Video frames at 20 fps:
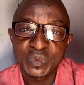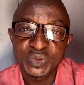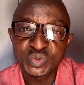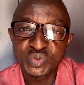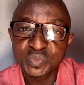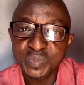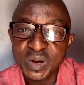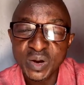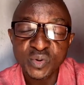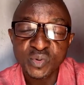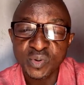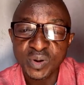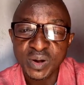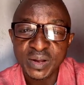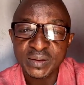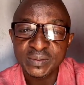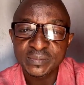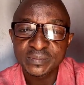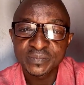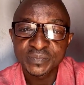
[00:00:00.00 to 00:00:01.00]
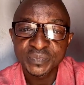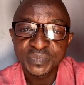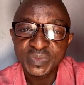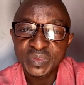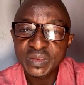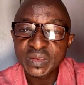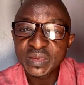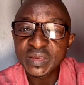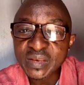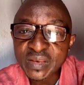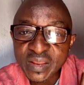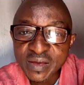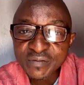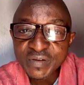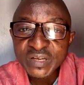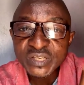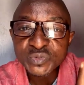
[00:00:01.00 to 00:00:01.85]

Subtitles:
to Marwa, he never